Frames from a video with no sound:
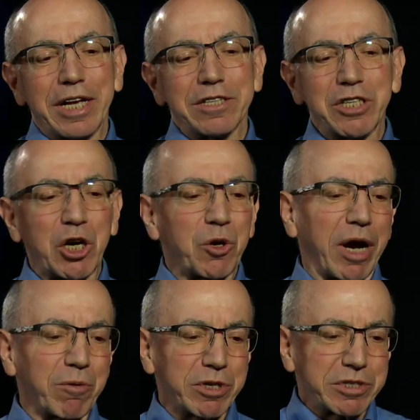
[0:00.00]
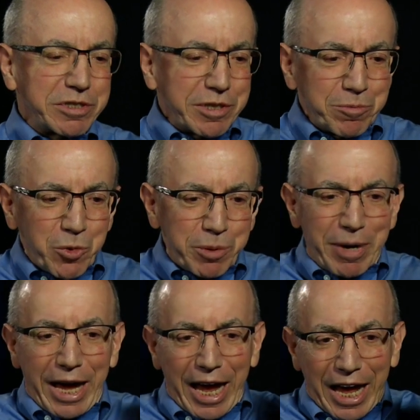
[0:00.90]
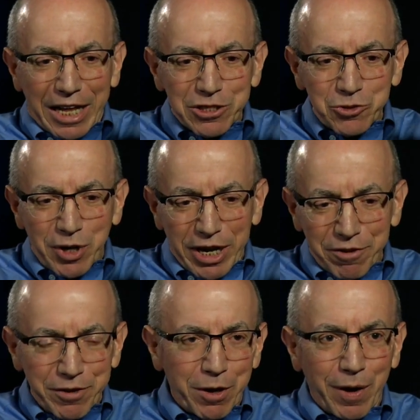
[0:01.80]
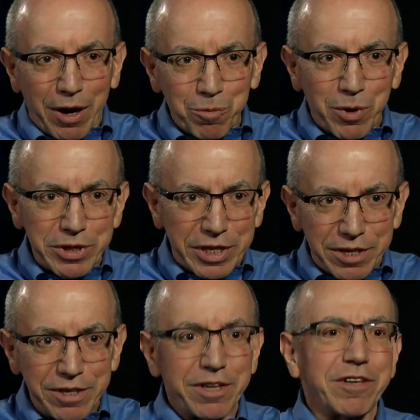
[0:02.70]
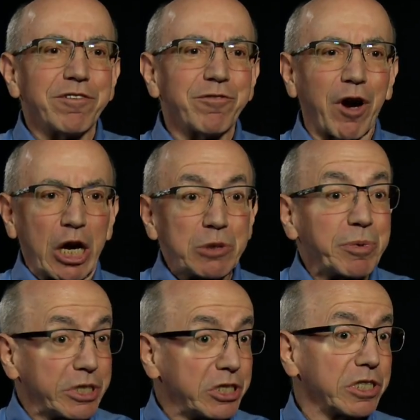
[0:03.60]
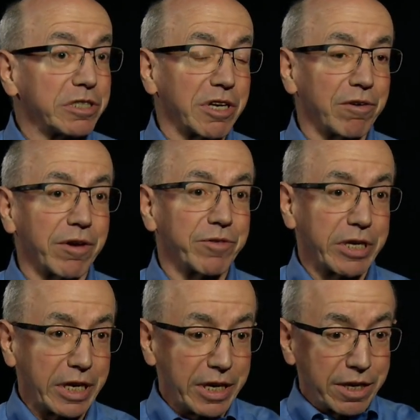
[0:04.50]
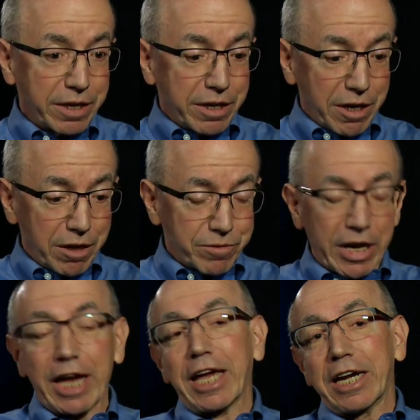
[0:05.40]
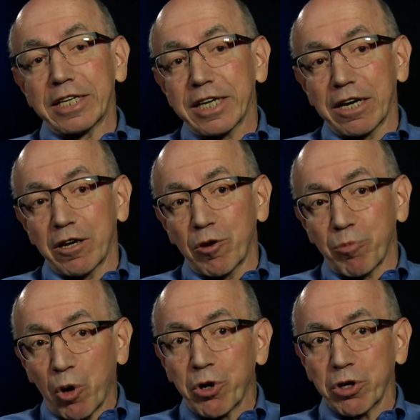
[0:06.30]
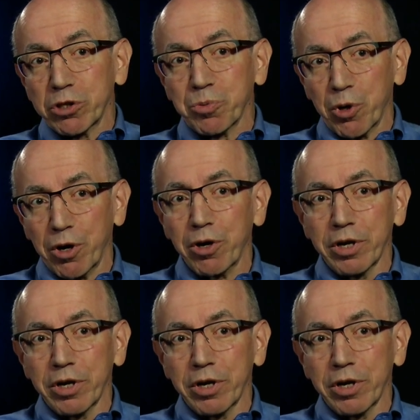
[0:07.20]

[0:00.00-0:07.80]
So I was with my hands trying to figure out what the various positions of the high gain antenna motors were.